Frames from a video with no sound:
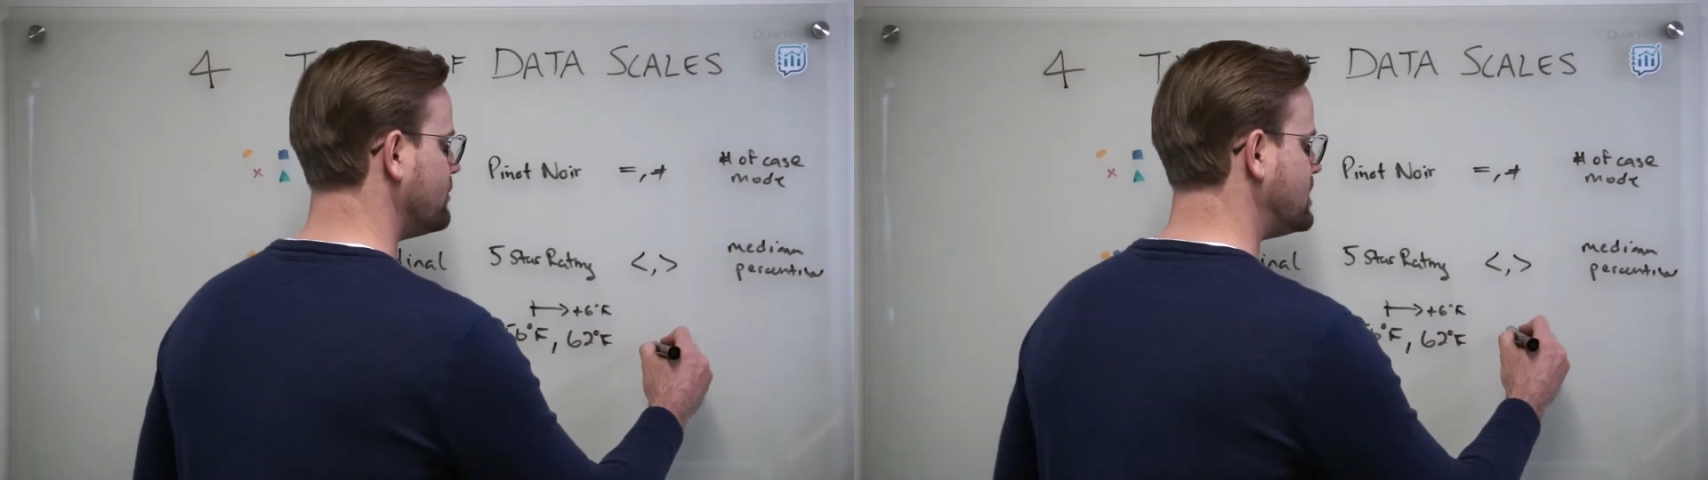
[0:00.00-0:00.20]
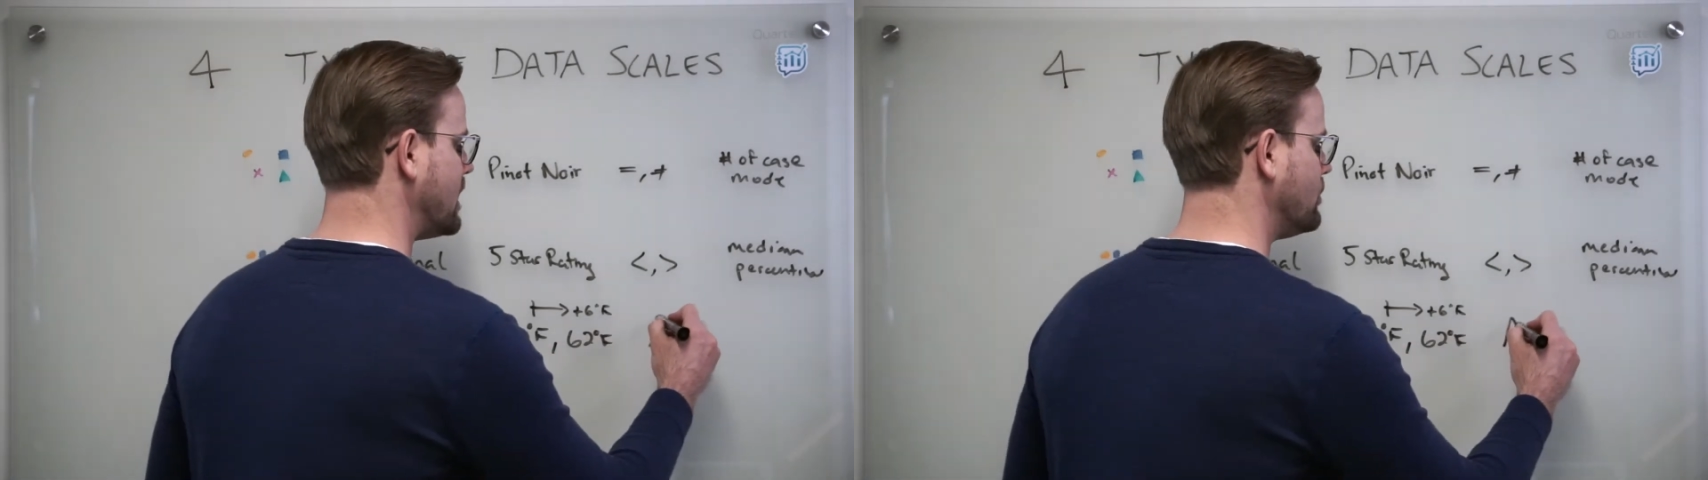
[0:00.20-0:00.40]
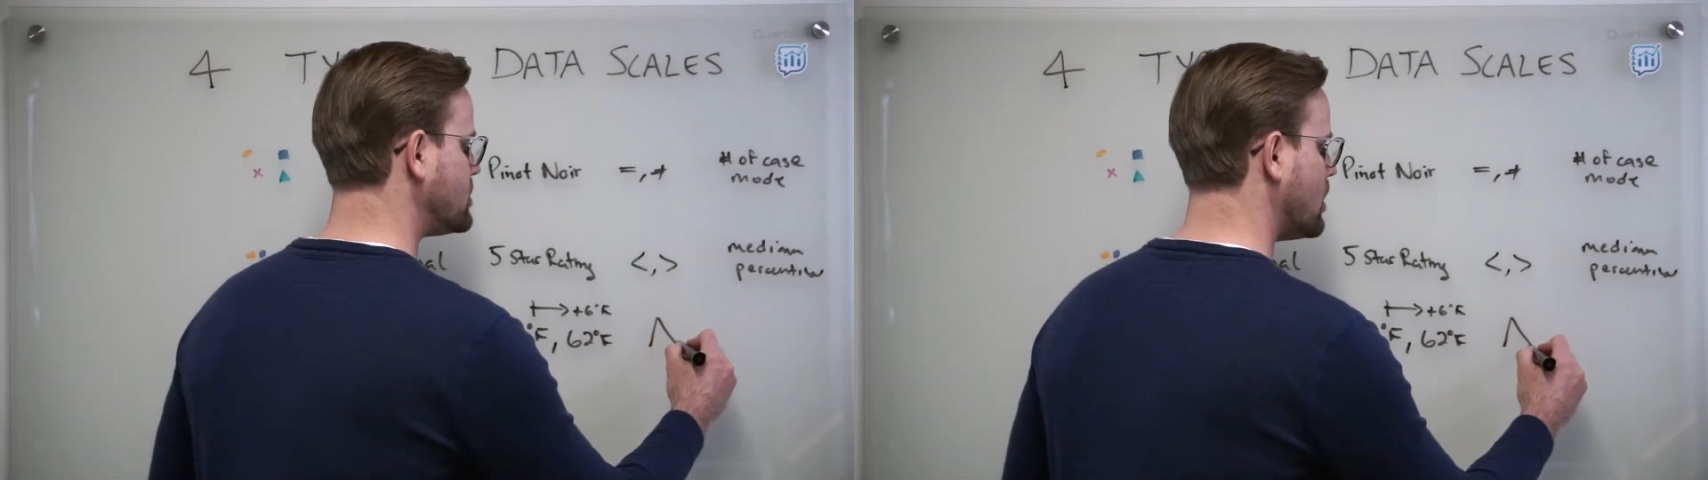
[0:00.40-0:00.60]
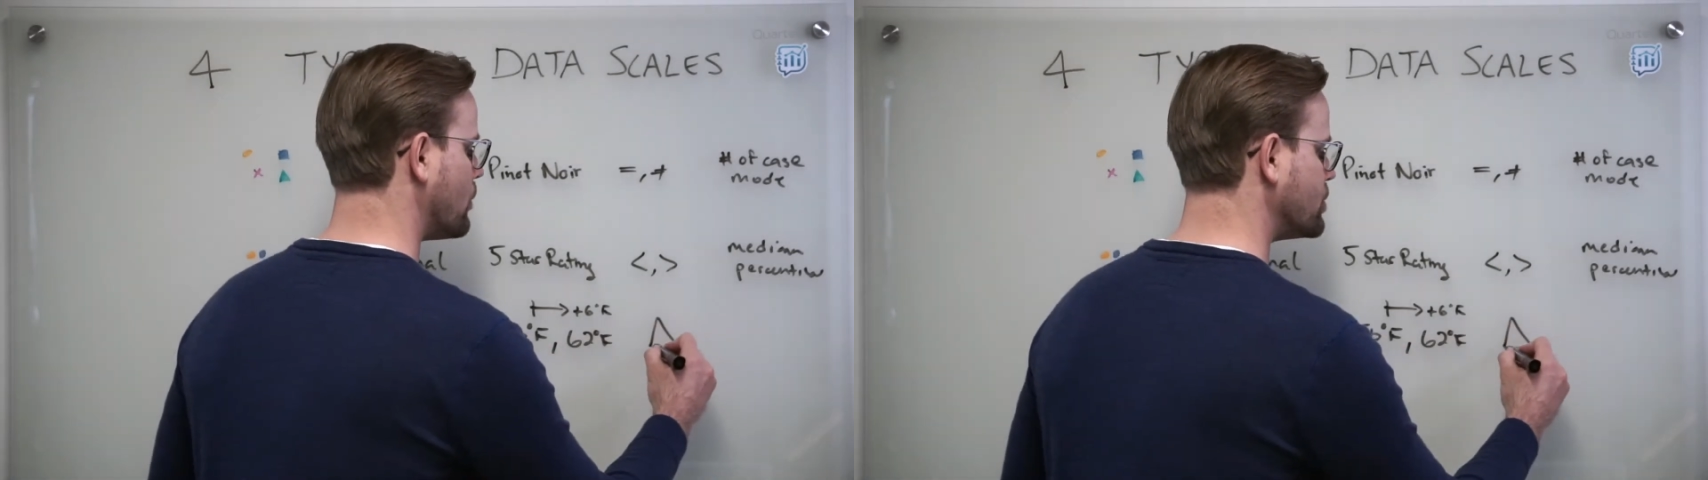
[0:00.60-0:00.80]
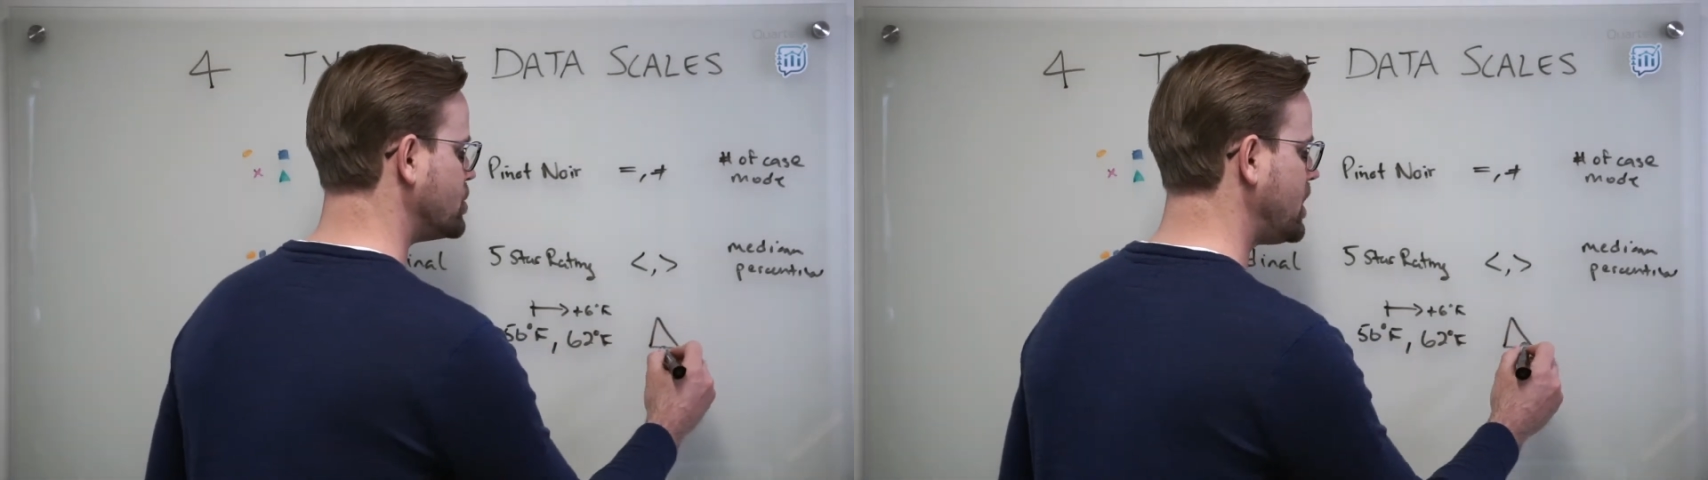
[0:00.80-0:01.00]
of delta
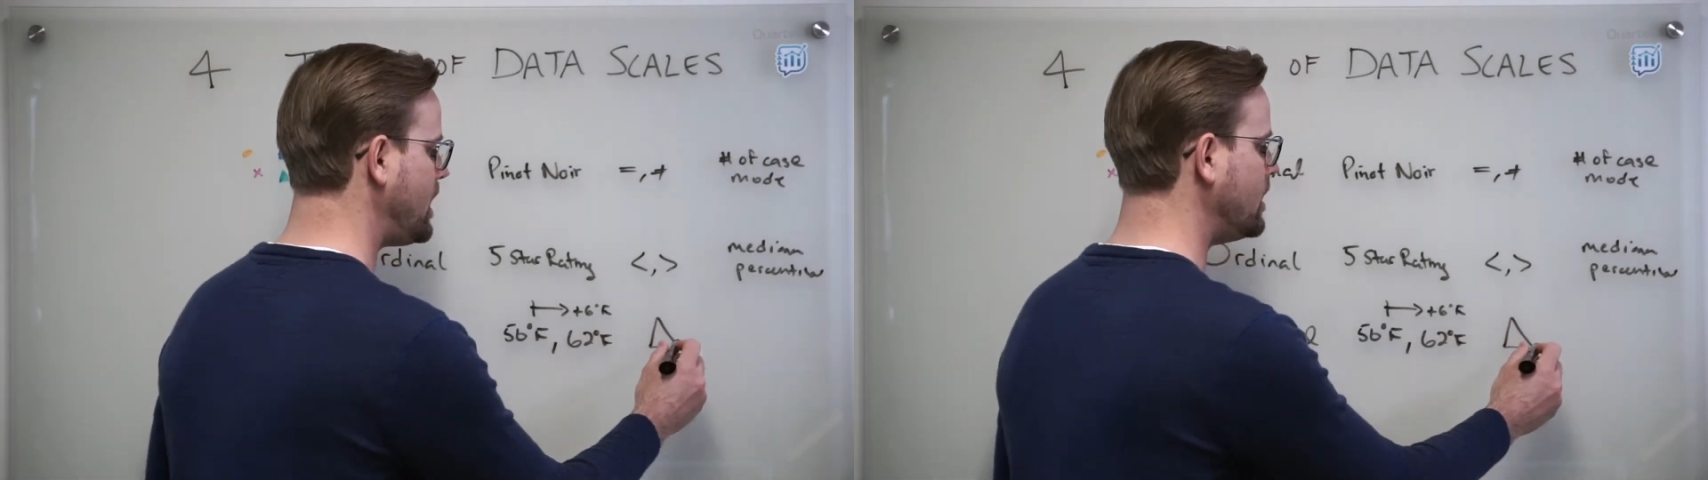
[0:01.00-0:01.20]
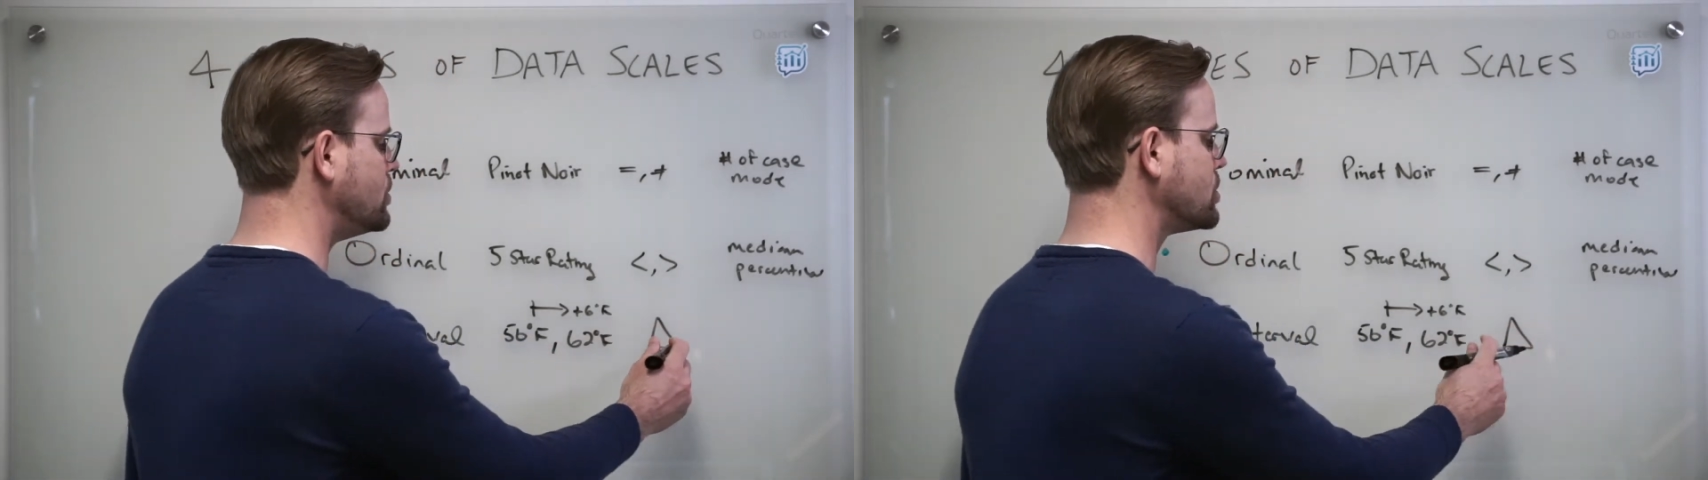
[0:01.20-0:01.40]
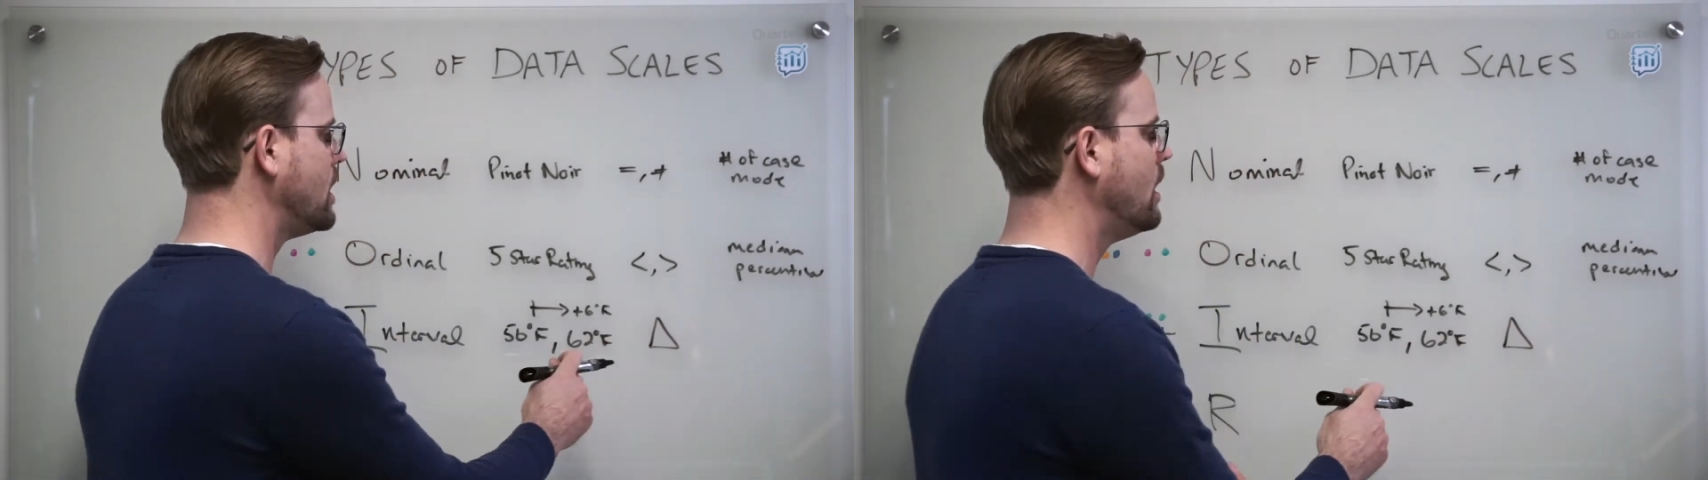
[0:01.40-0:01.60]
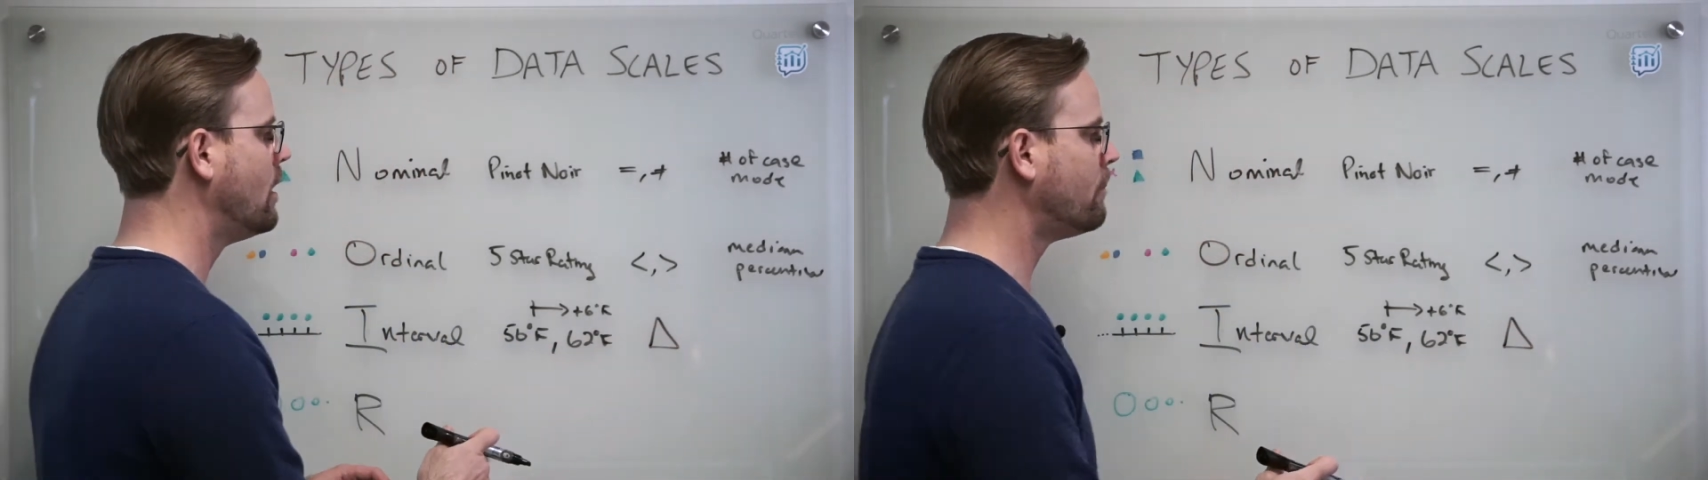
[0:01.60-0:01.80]
or change,